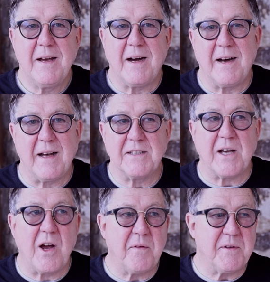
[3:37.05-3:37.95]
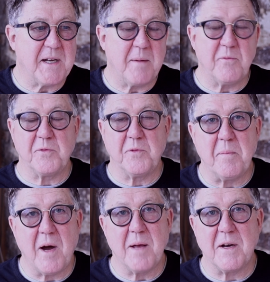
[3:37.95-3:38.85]
Uh, as I oftentimes
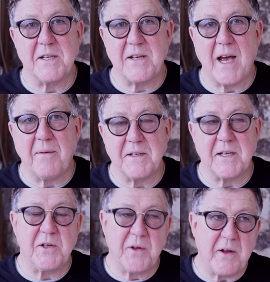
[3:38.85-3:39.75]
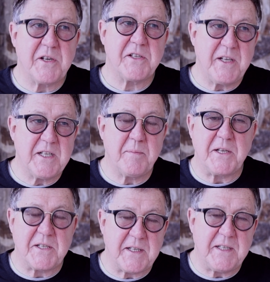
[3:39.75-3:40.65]
remind my staff, I said, you know, there just needs to be
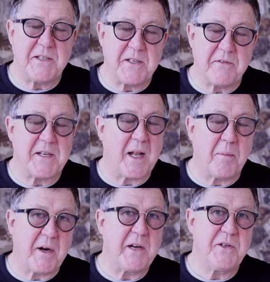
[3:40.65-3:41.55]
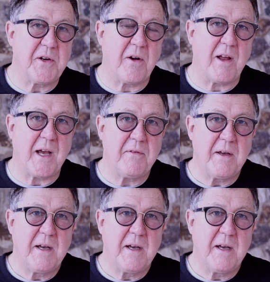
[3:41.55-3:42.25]
seasons of celebration in our life,